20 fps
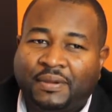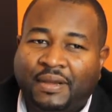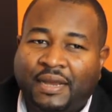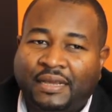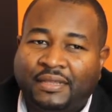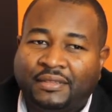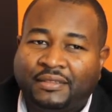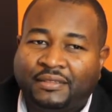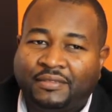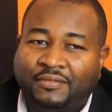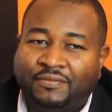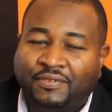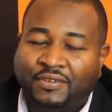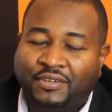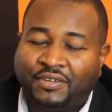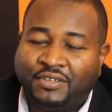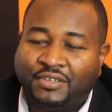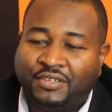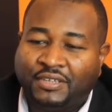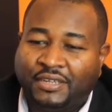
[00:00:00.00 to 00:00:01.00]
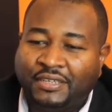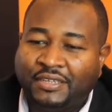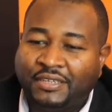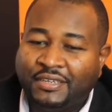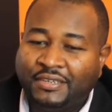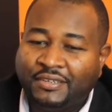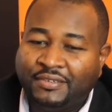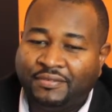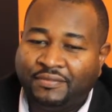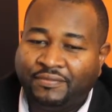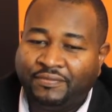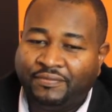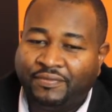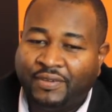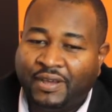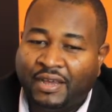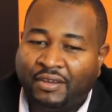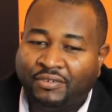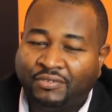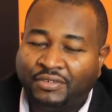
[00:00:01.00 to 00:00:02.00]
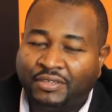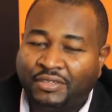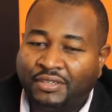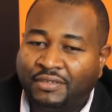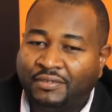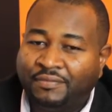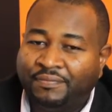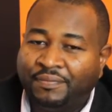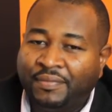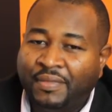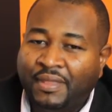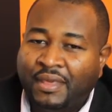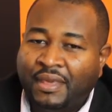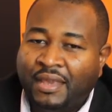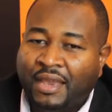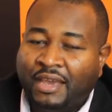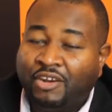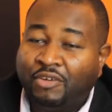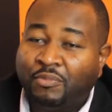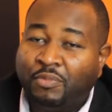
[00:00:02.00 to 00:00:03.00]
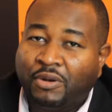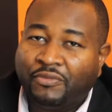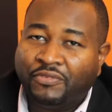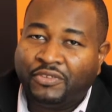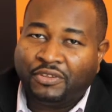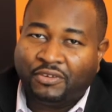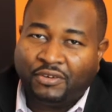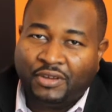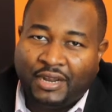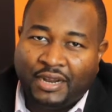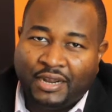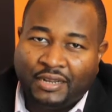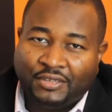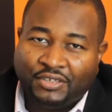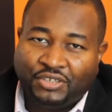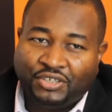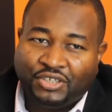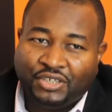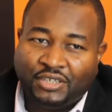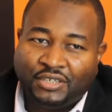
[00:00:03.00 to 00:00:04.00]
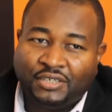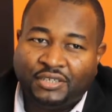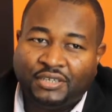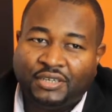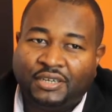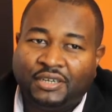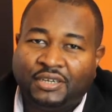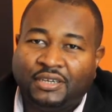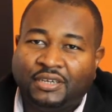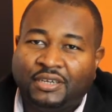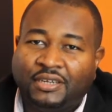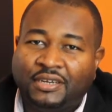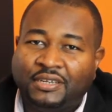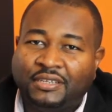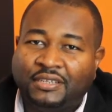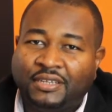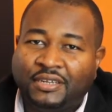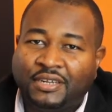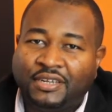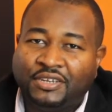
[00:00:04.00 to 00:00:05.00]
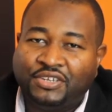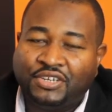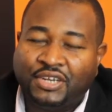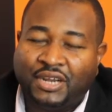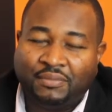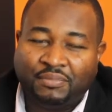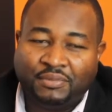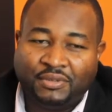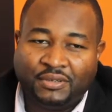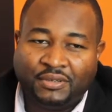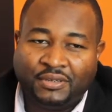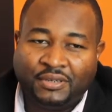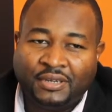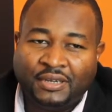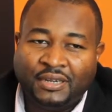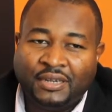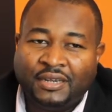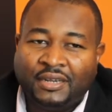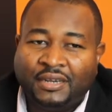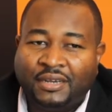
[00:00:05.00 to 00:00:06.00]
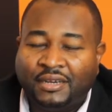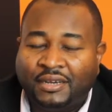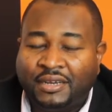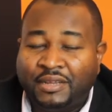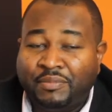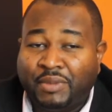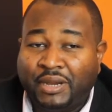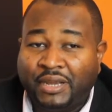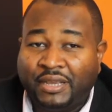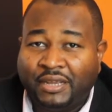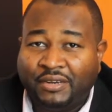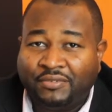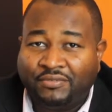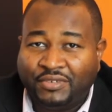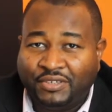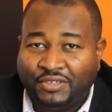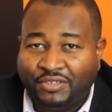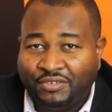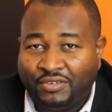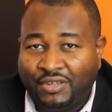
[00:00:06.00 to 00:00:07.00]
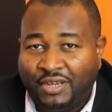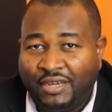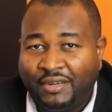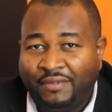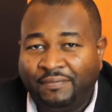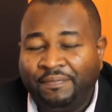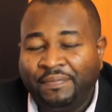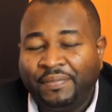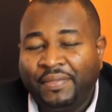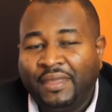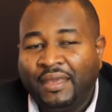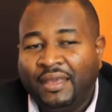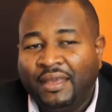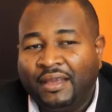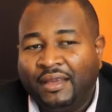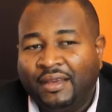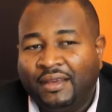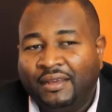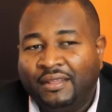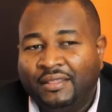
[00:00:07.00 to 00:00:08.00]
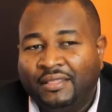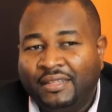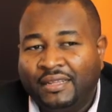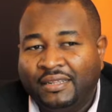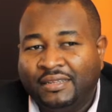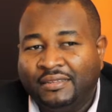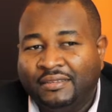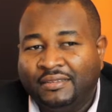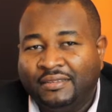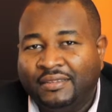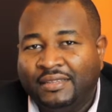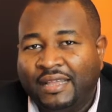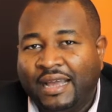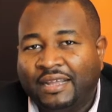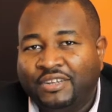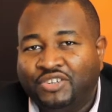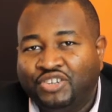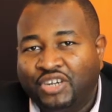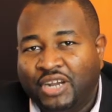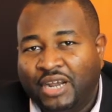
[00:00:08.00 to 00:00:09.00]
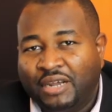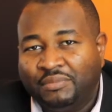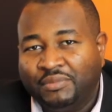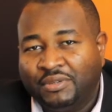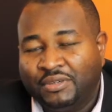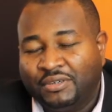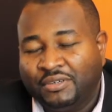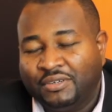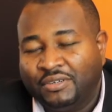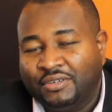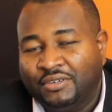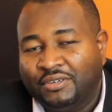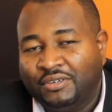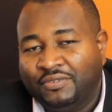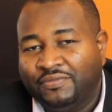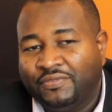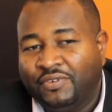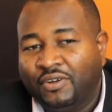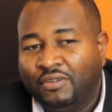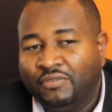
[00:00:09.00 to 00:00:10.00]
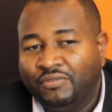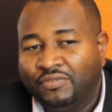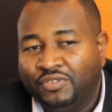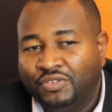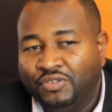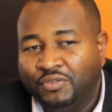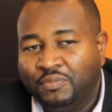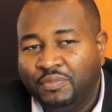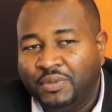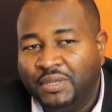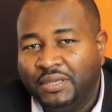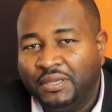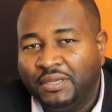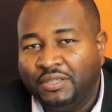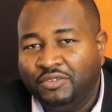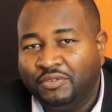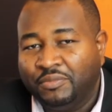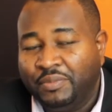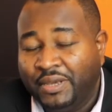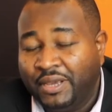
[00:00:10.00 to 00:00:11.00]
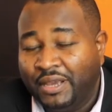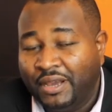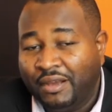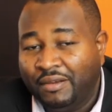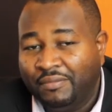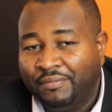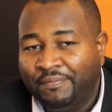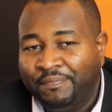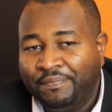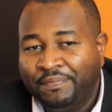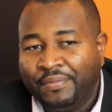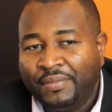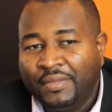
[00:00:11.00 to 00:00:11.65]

At first, I just found a non-profit organization, an internet chapter in my country, Sudan. Then that chapter evolved to become